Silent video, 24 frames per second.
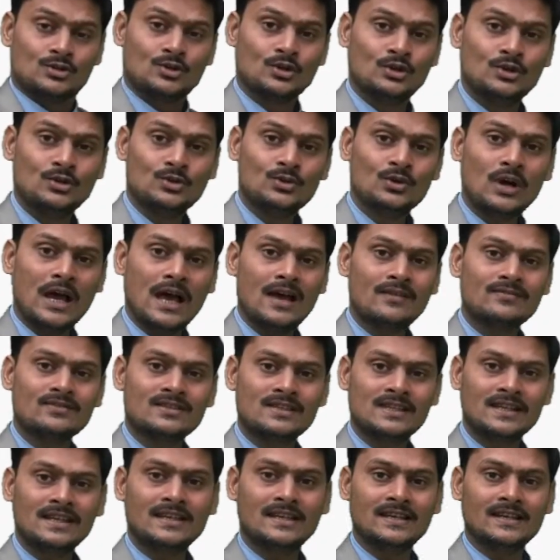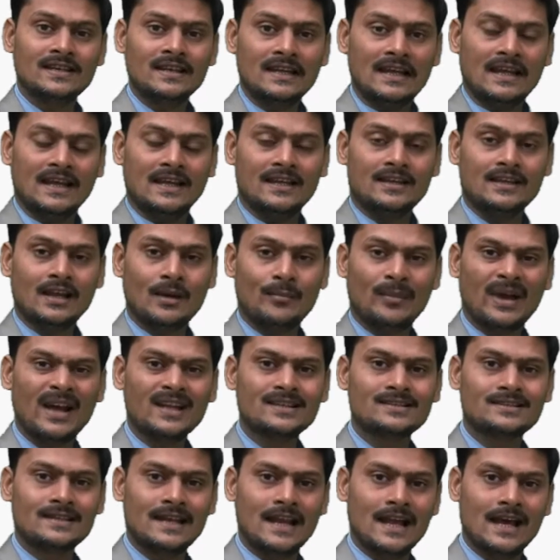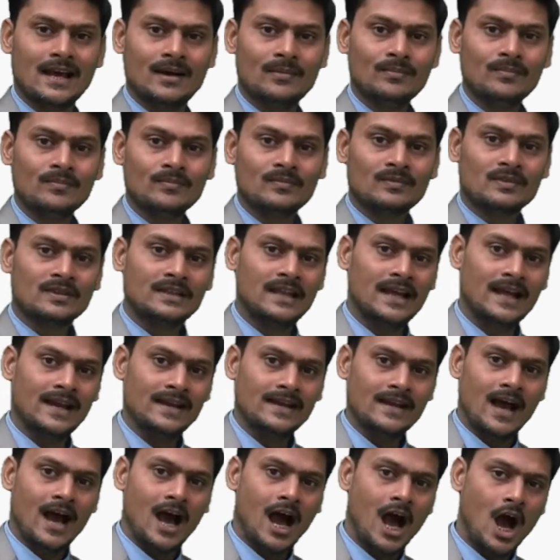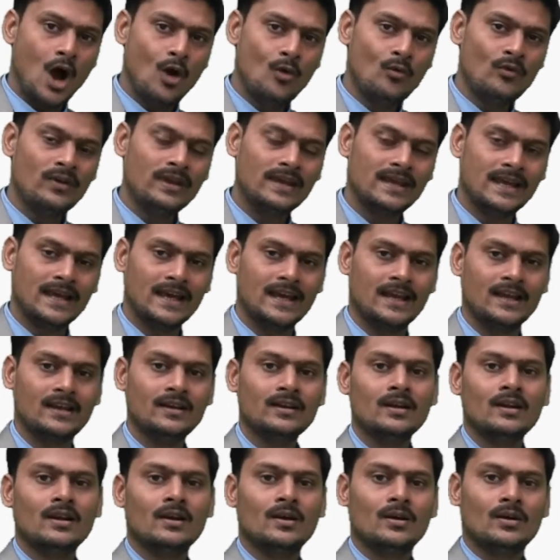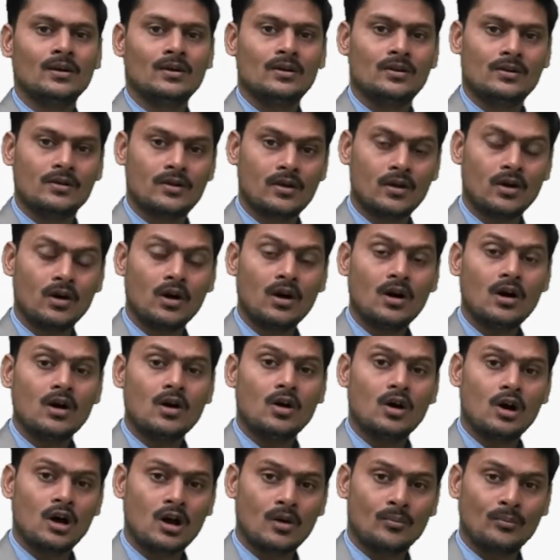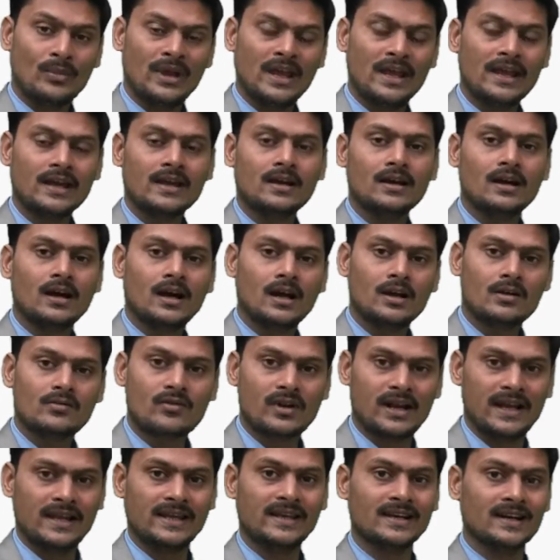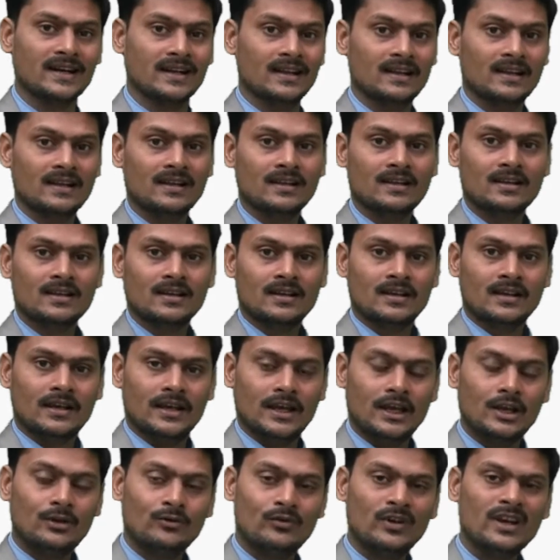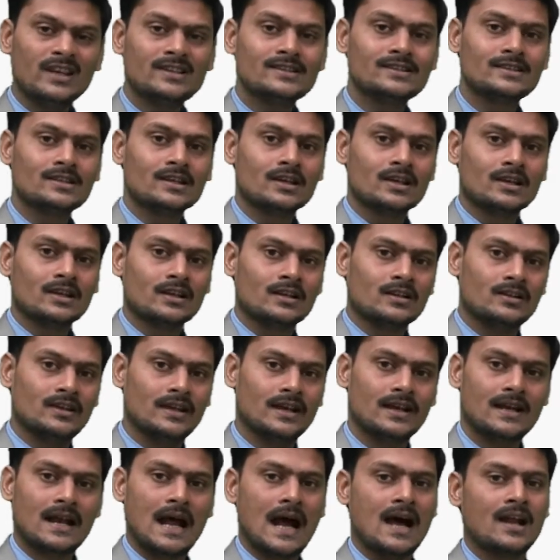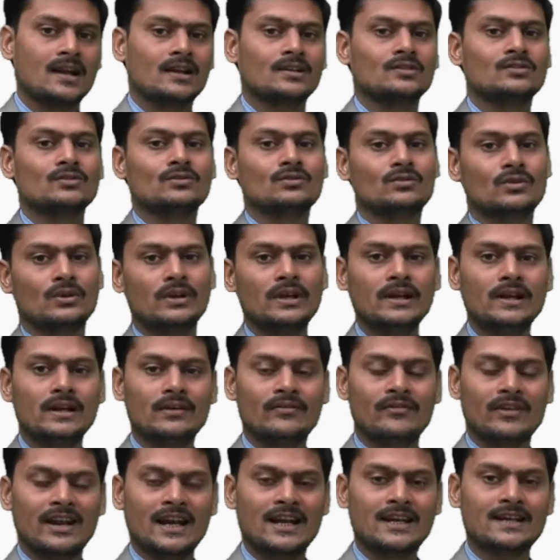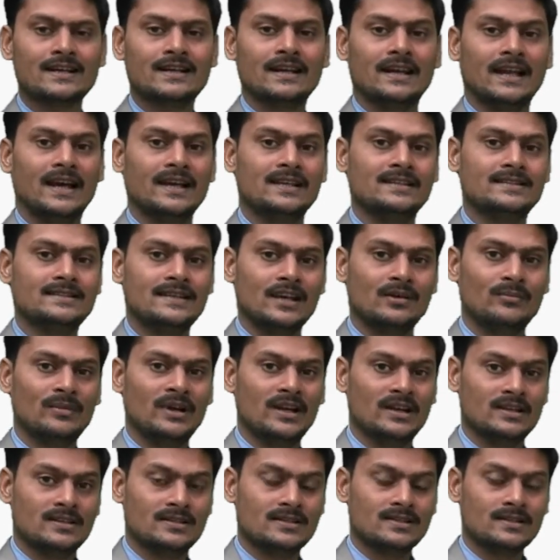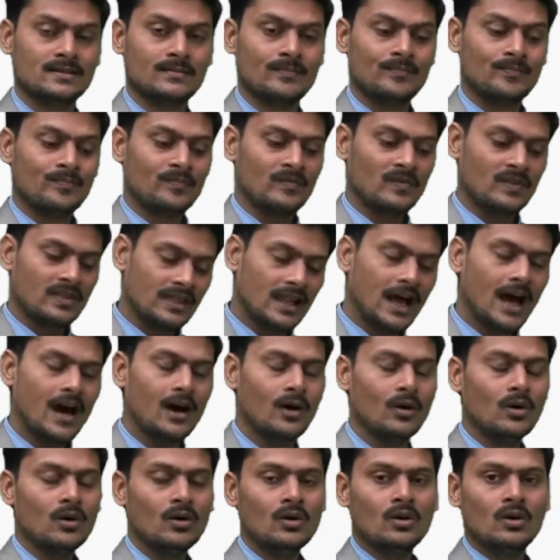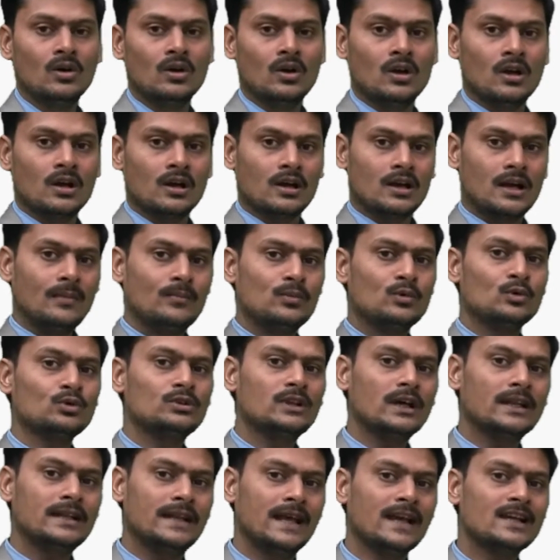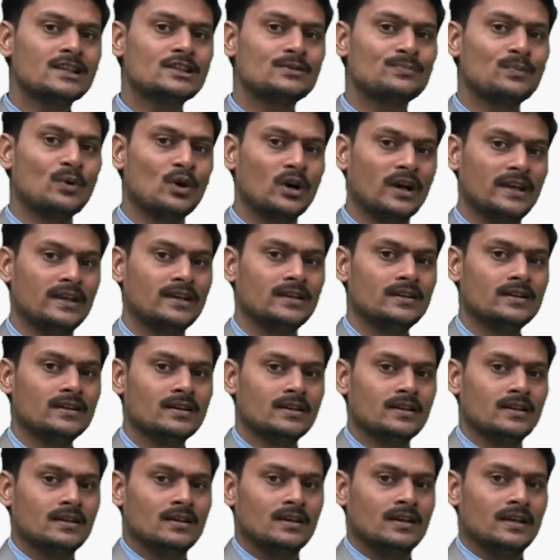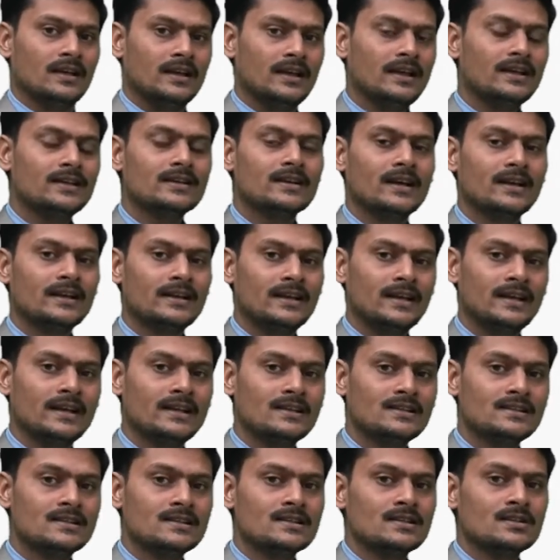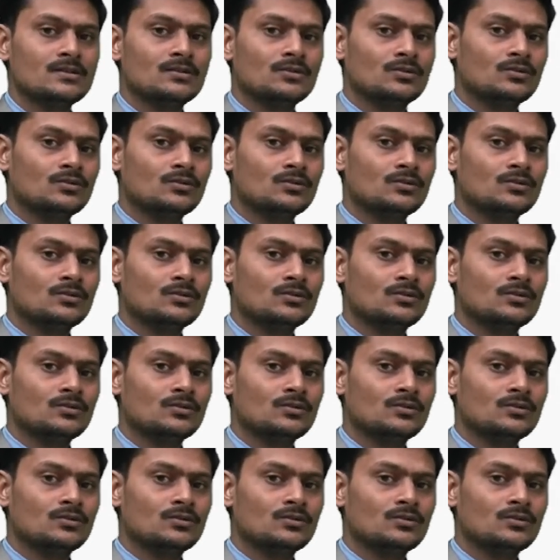So you have seen in the maths lab that how we can draw or make a triangle in which there are three different line segments. Now come to the next point. It contains